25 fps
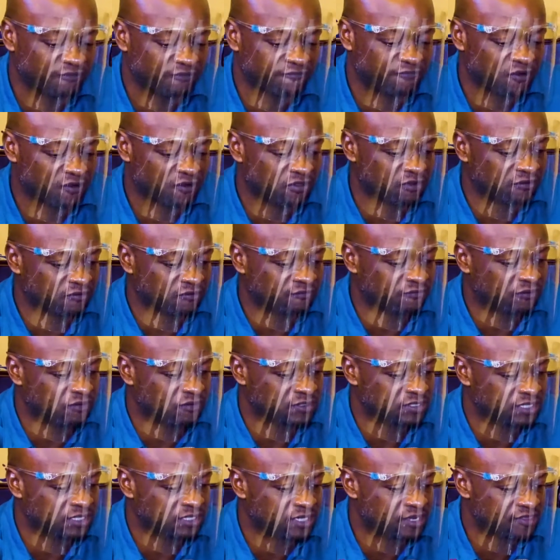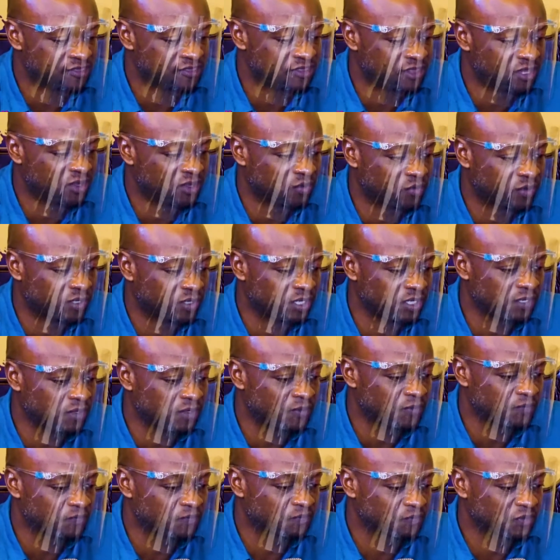Further folks, and I think we,
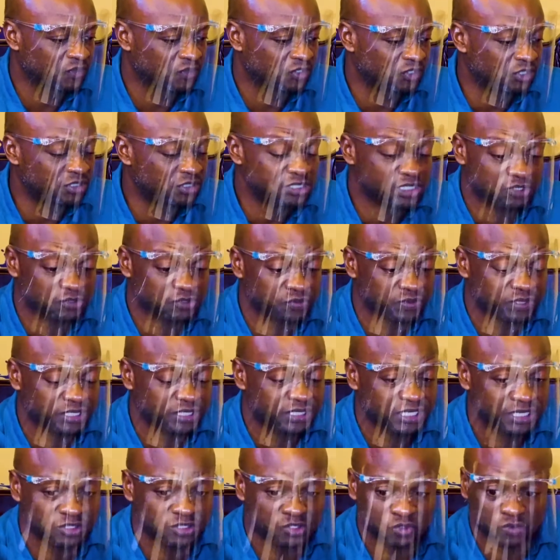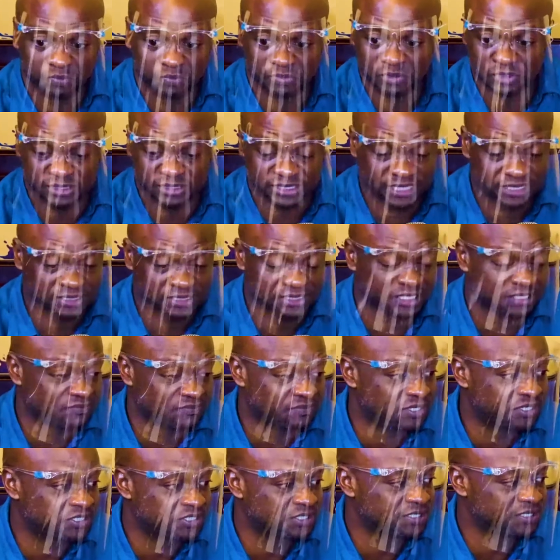just as we need to protect our
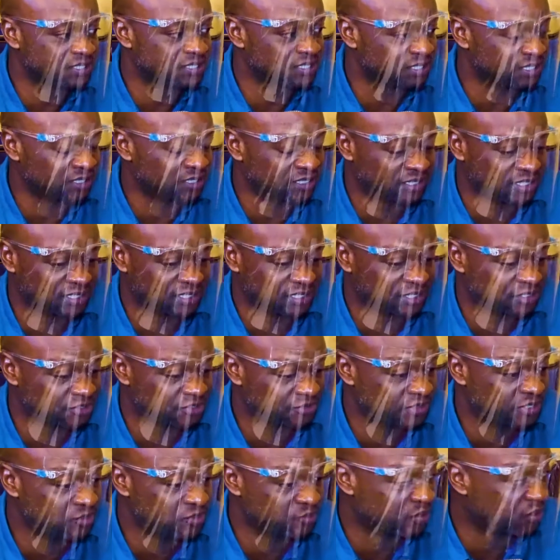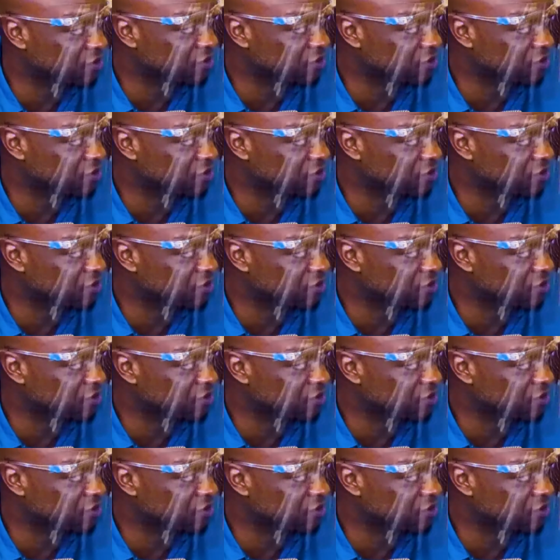beaches and our trees, we